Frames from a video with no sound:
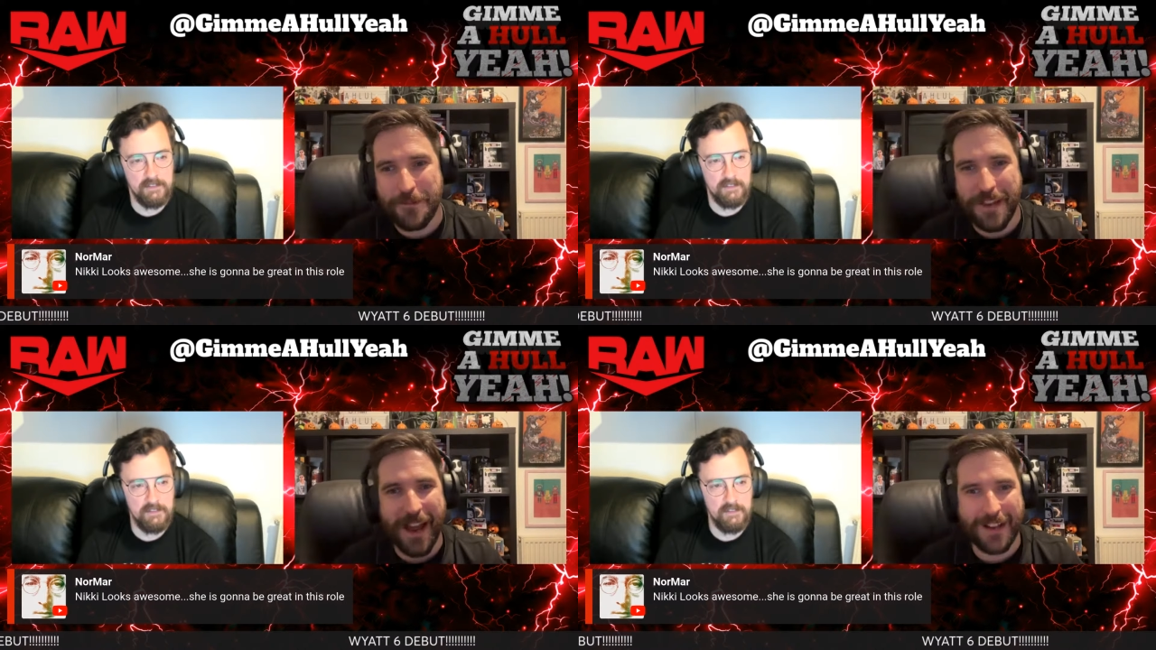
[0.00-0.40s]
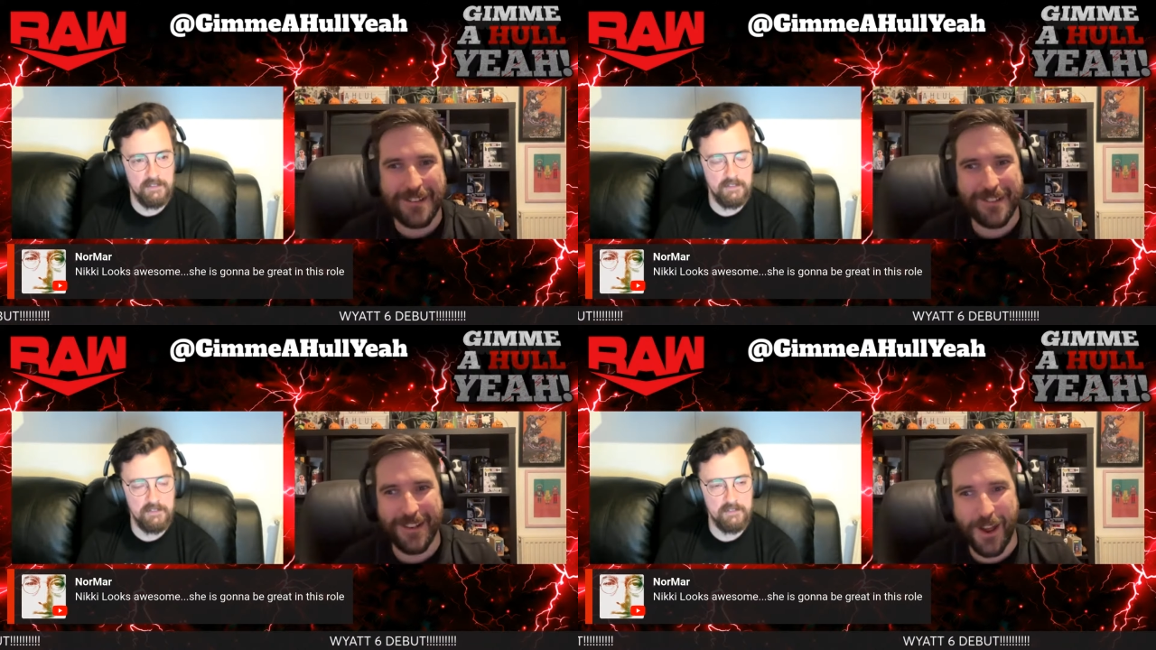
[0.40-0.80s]

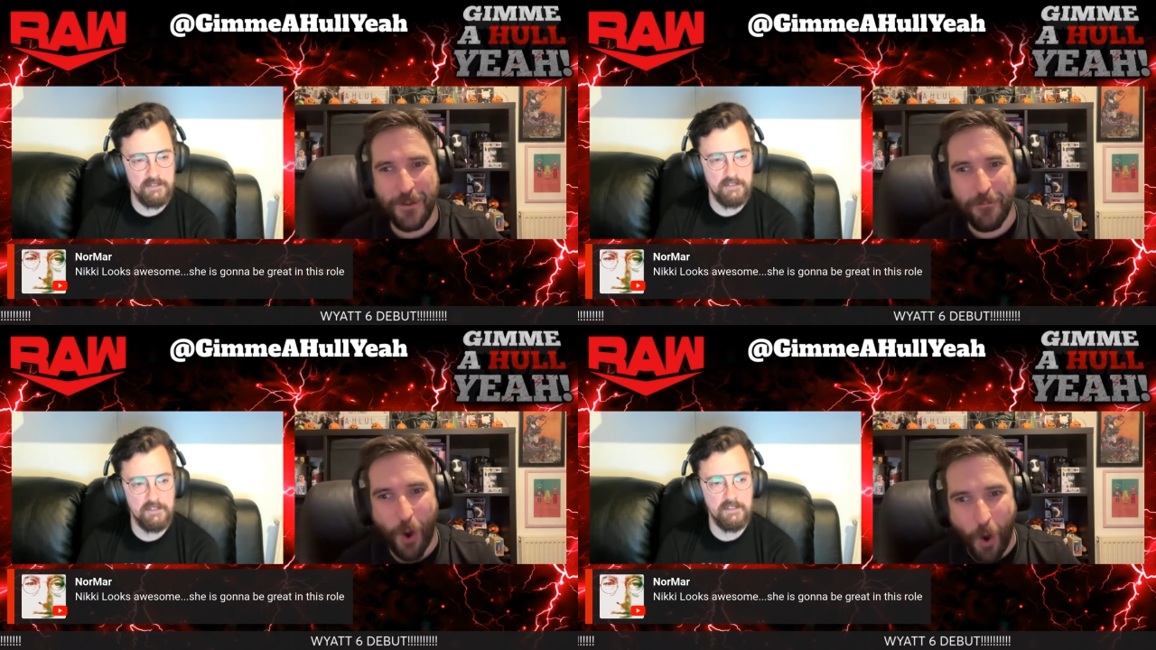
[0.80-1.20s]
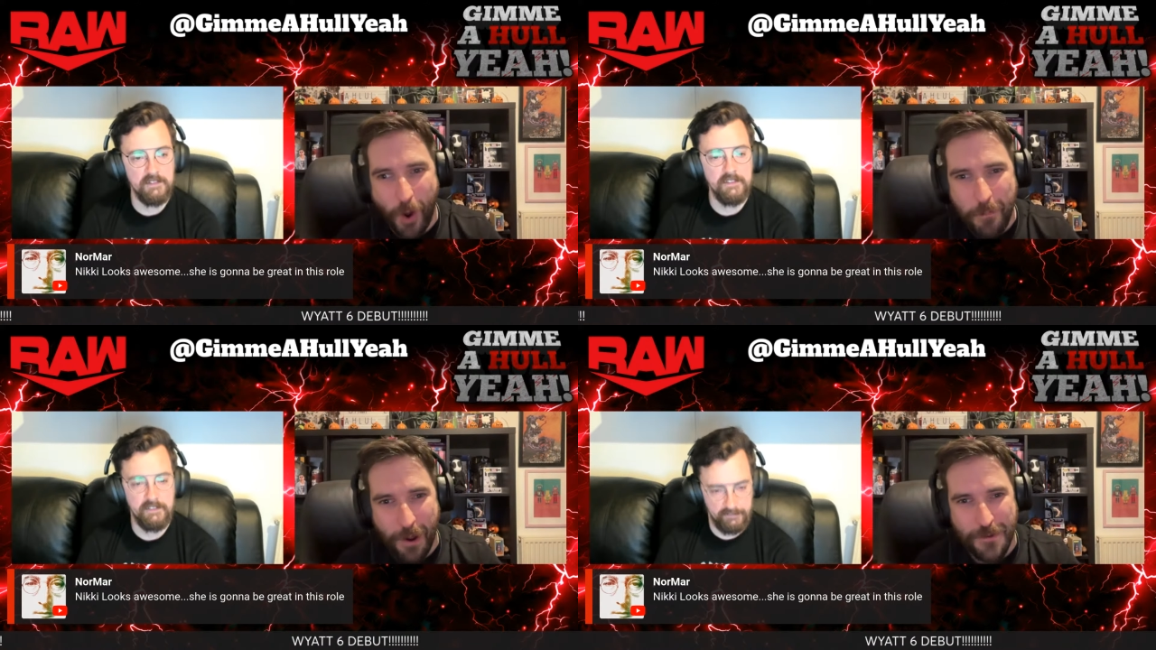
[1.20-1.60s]
Speaker 1: next. You know, it
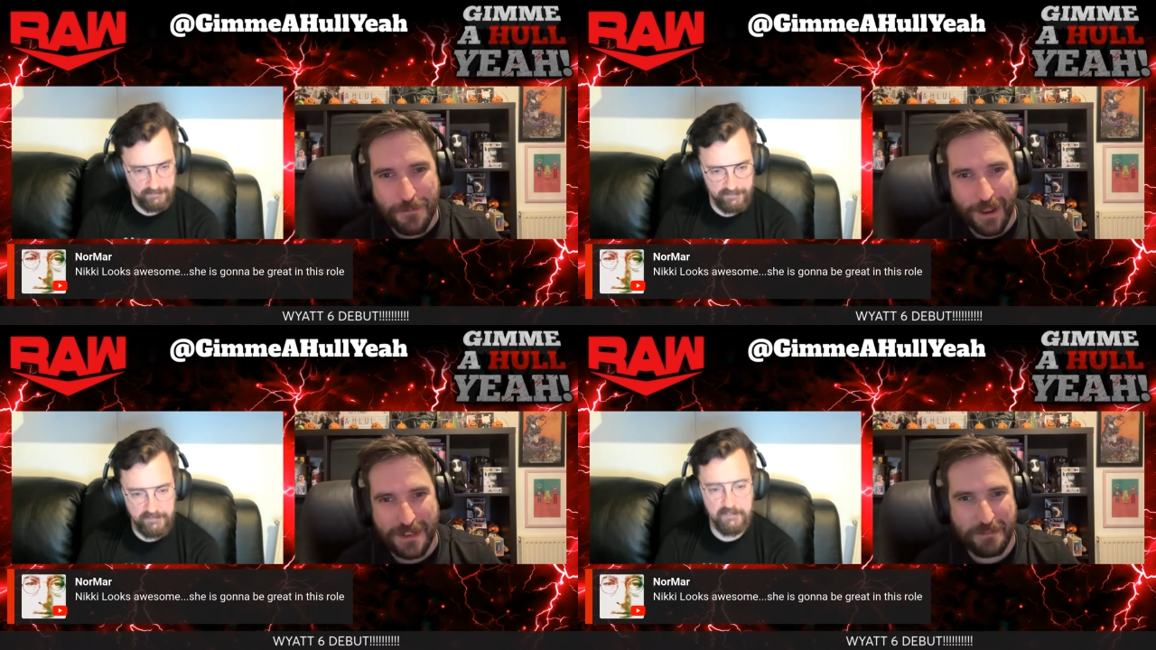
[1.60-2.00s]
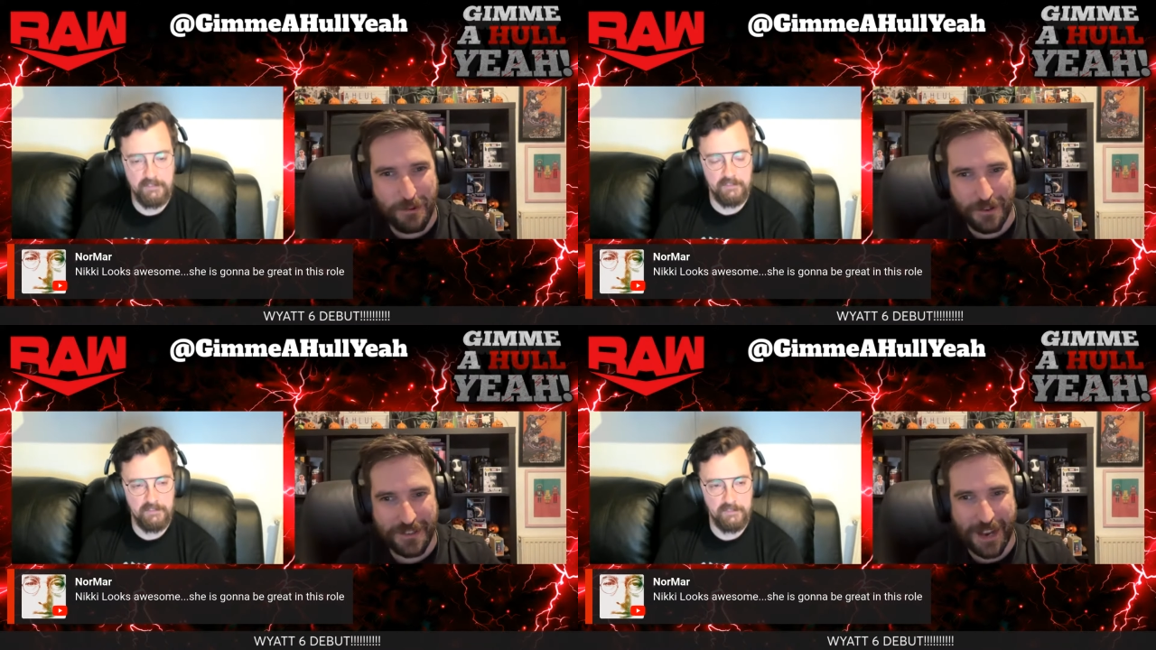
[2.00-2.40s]
almost makes me
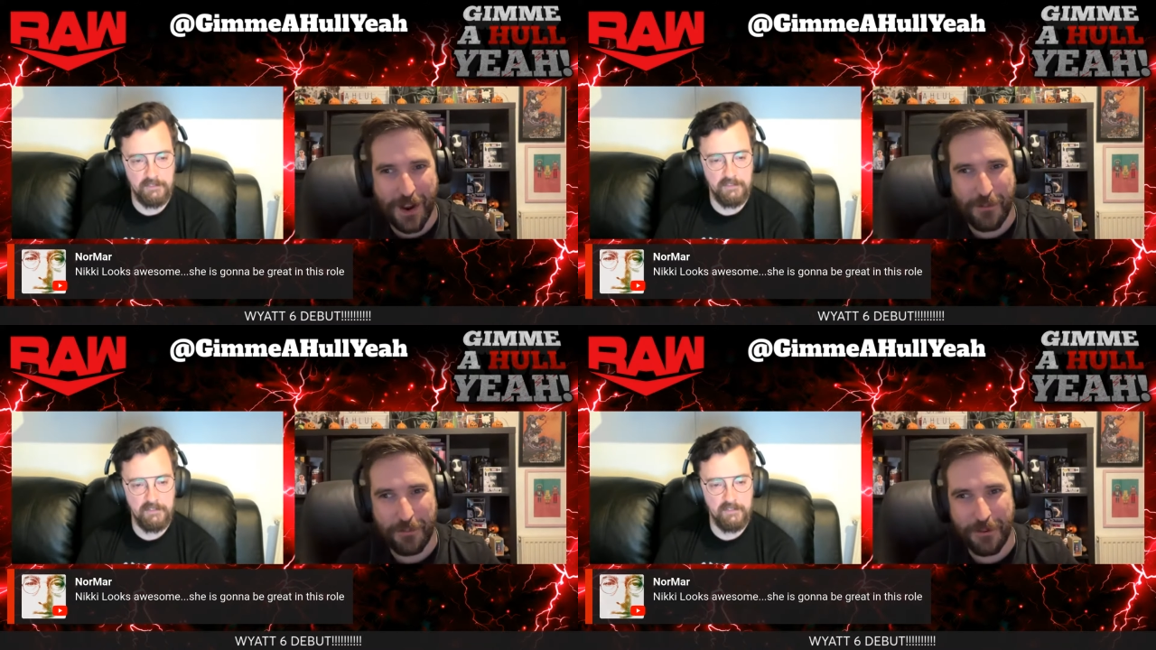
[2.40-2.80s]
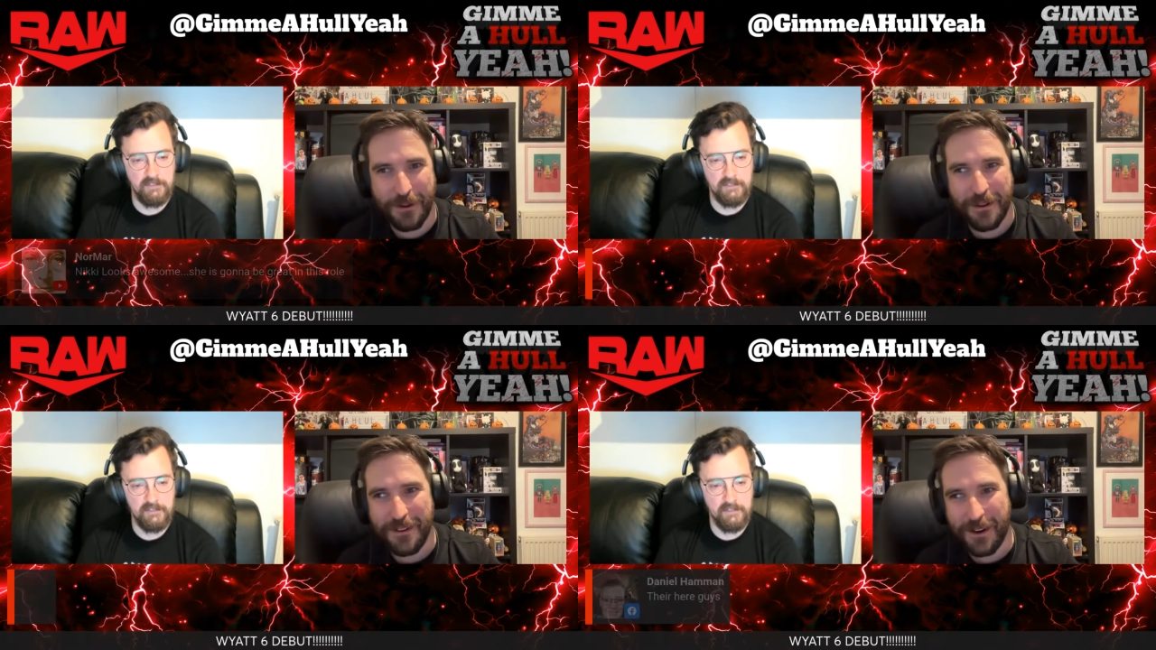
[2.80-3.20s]
want to stay up
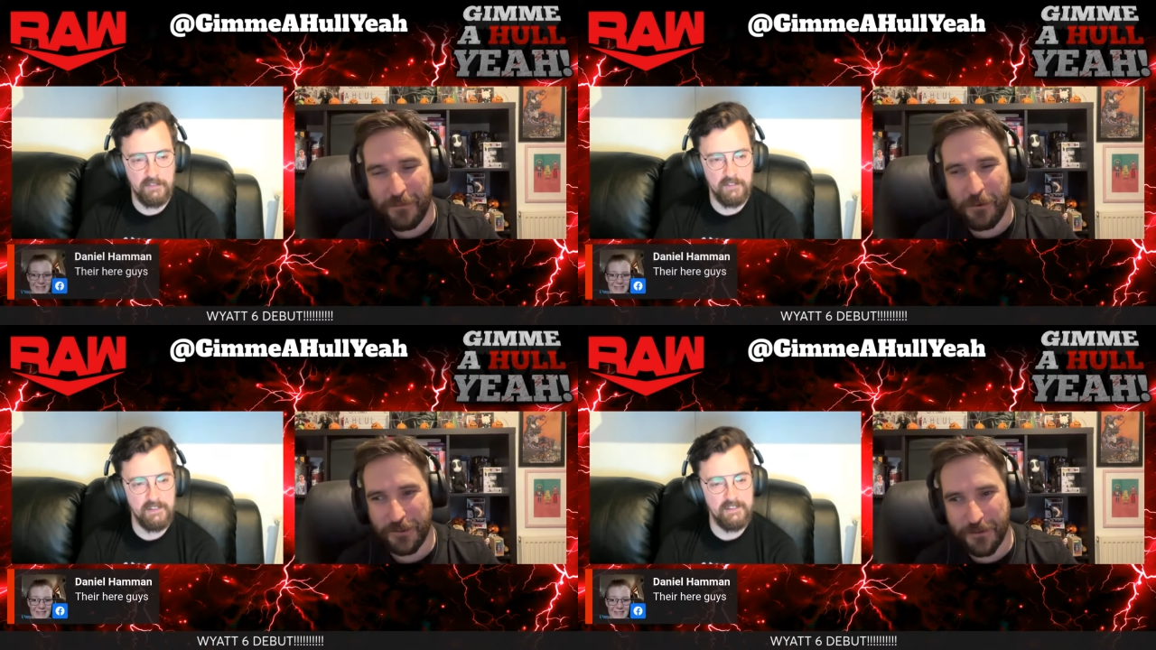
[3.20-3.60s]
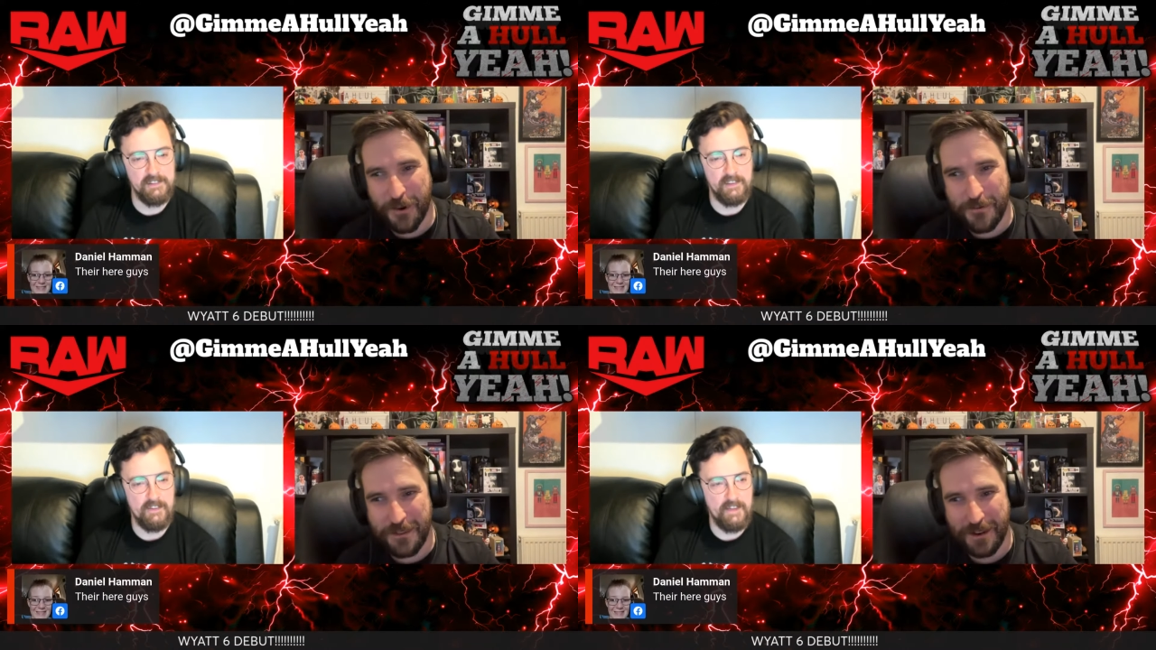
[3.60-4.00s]
and watch
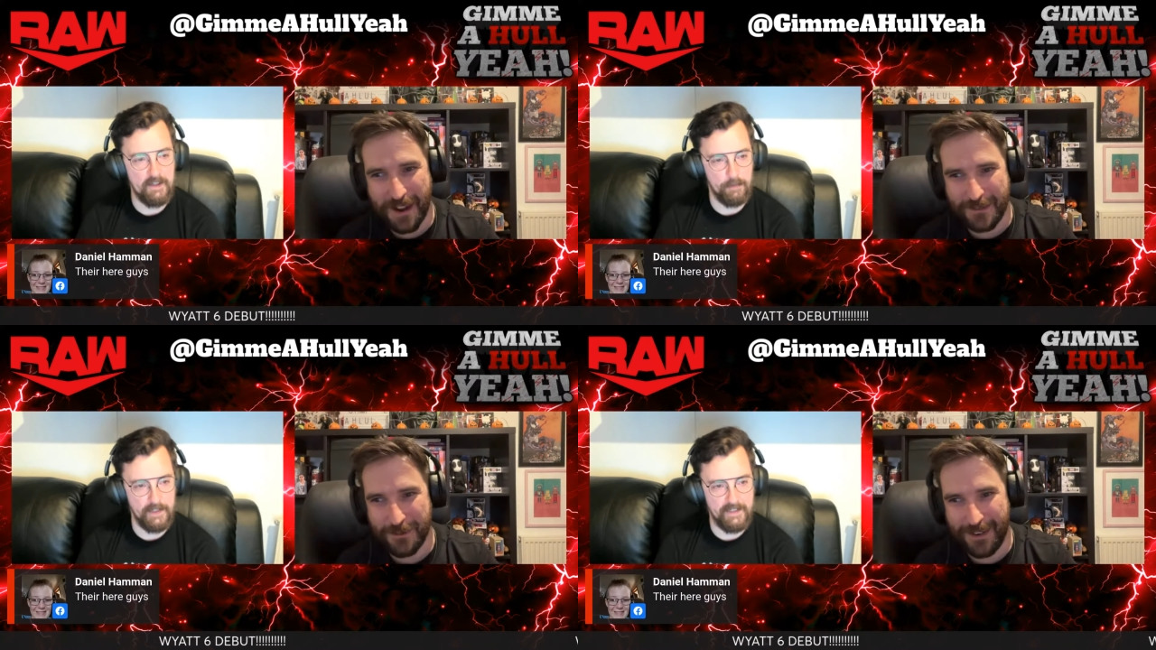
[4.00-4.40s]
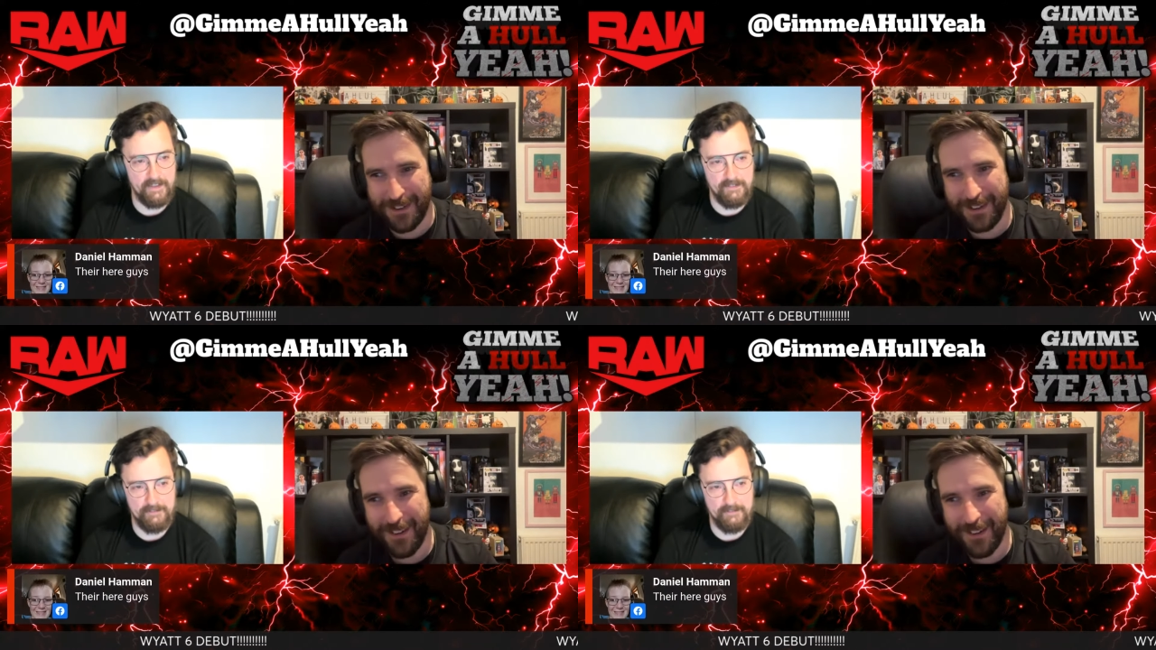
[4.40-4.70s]
Raw with you next, next week. week.